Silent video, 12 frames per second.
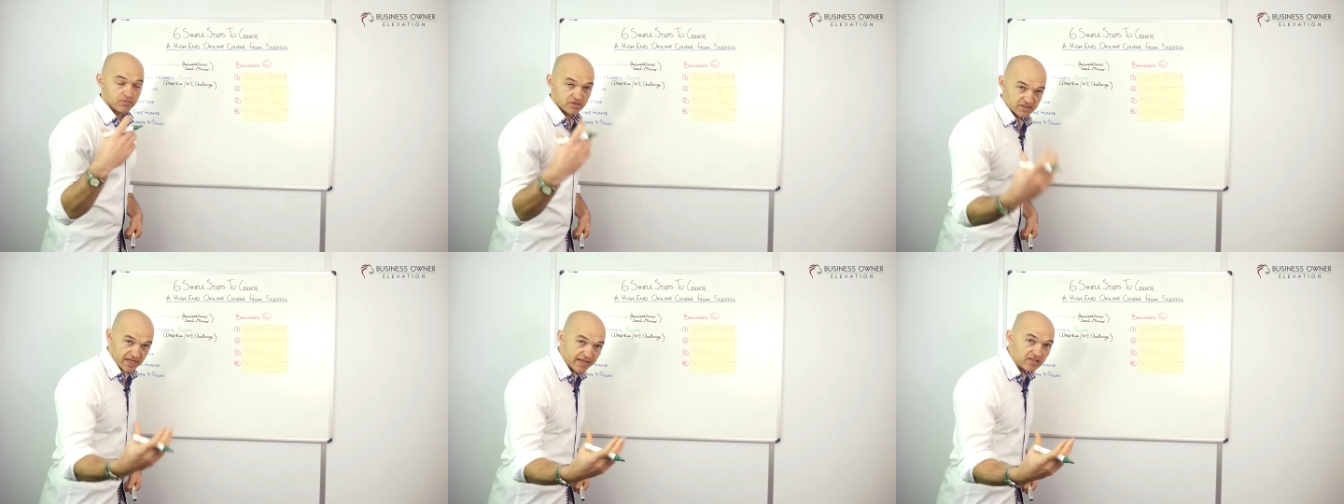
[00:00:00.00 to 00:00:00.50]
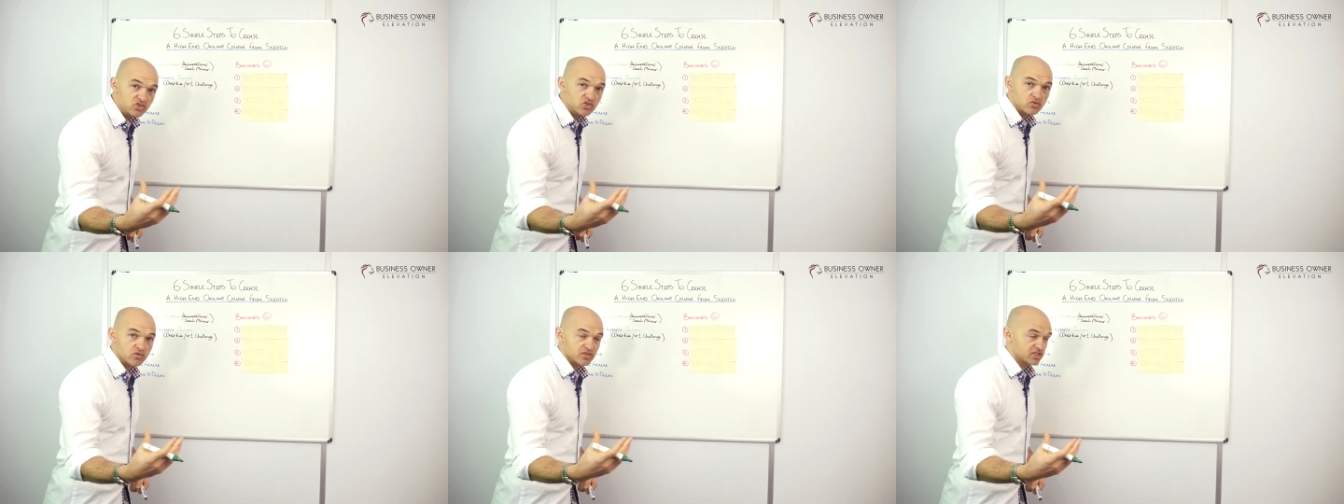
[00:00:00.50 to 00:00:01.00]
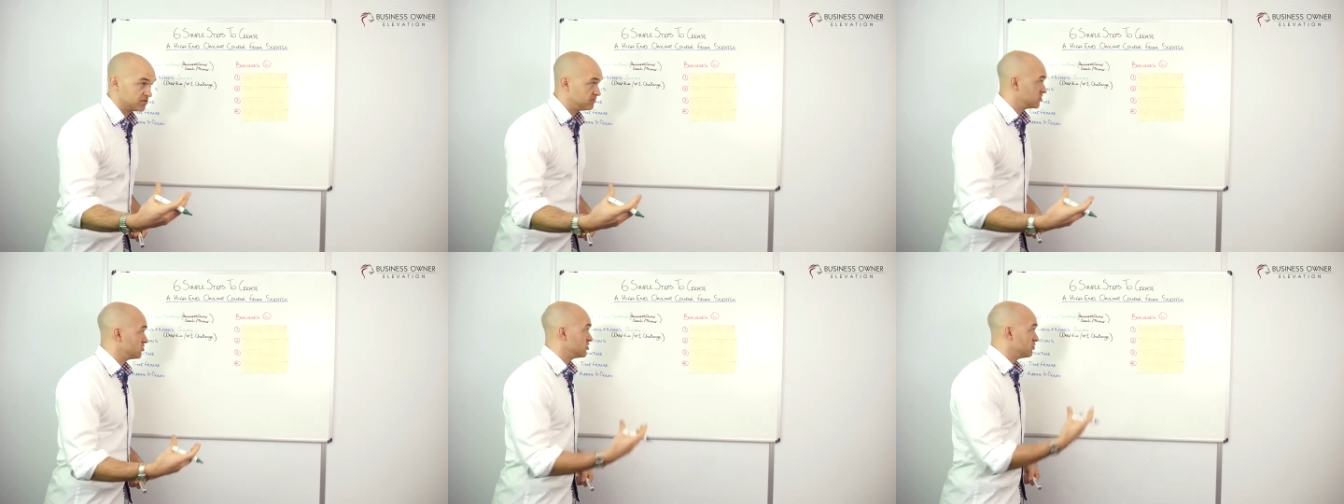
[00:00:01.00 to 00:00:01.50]
potential
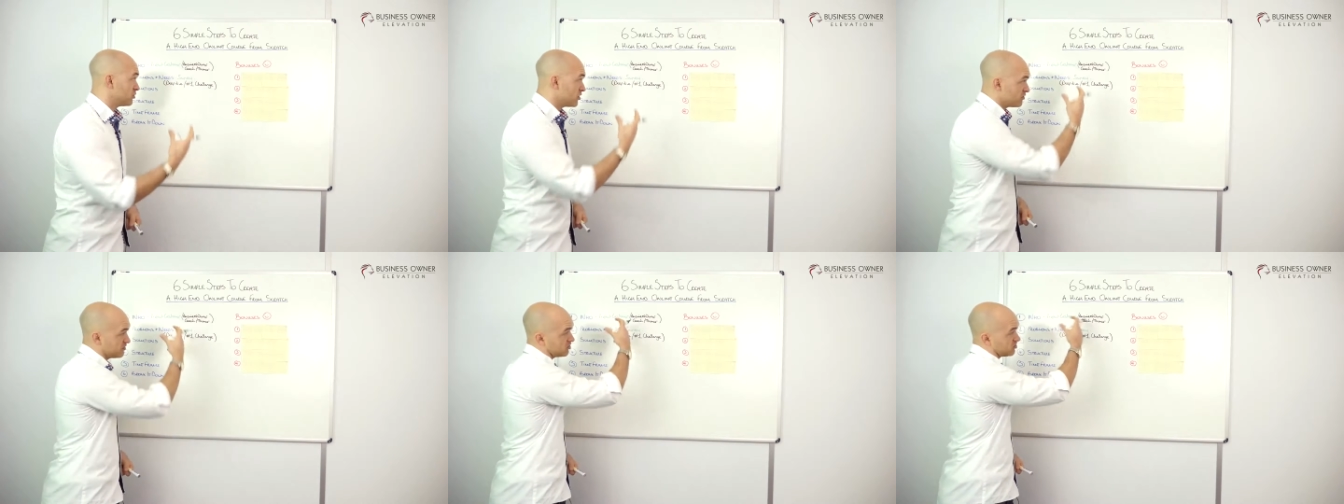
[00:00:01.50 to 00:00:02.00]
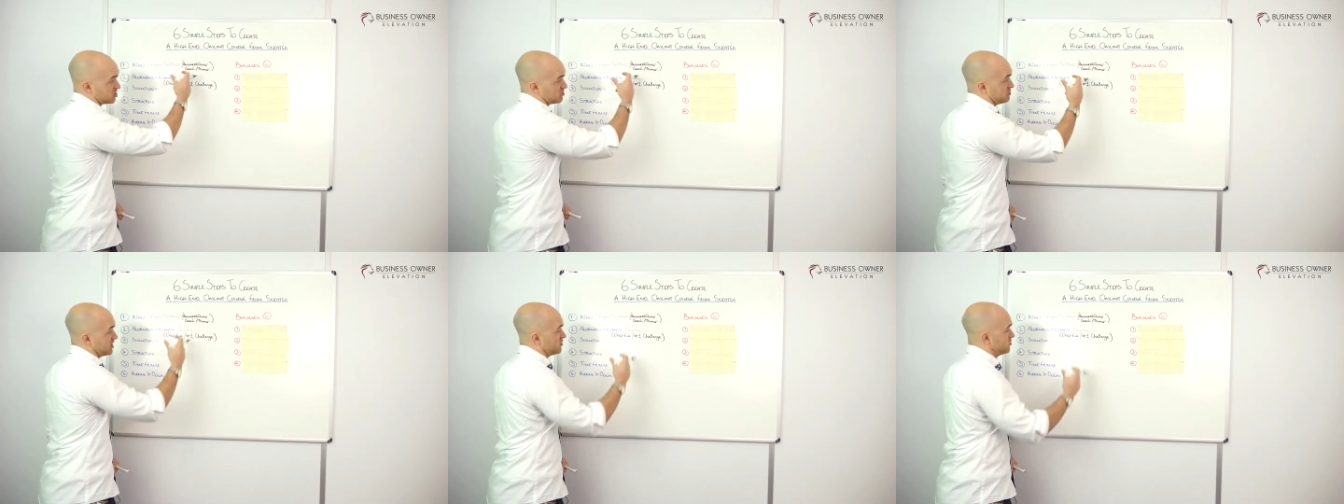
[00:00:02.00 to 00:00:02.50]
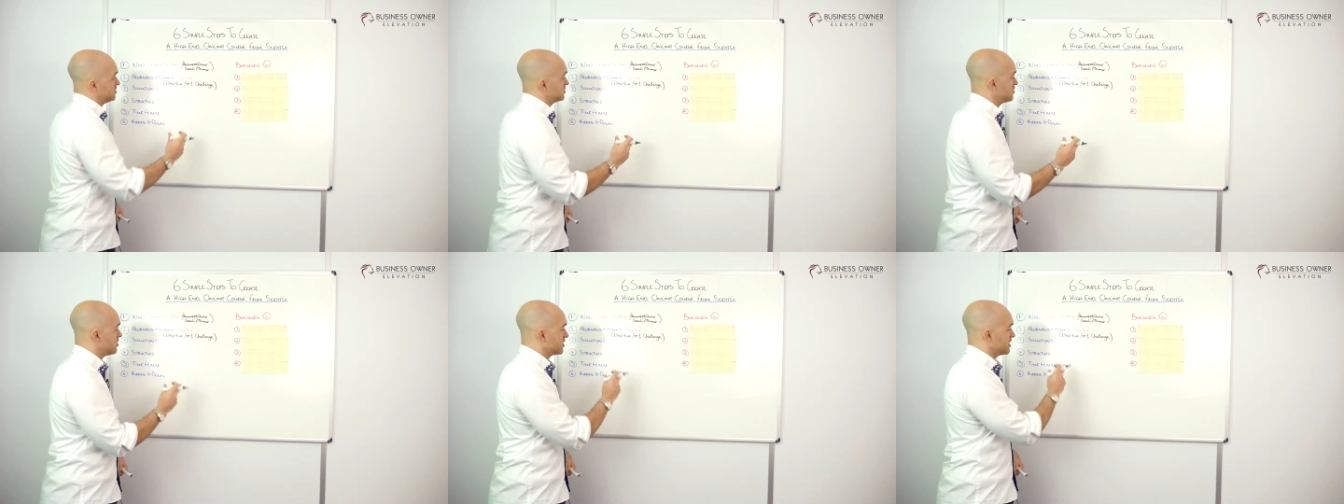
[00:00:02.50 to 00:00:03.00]
customers or your perfect customers that you want to
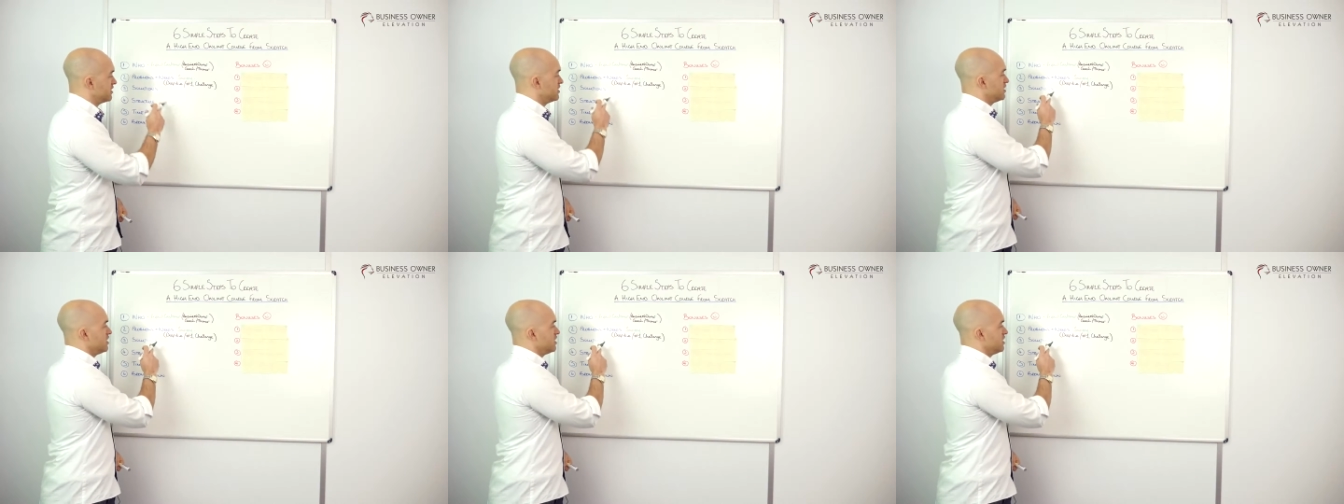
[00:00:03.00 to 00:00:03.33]
target,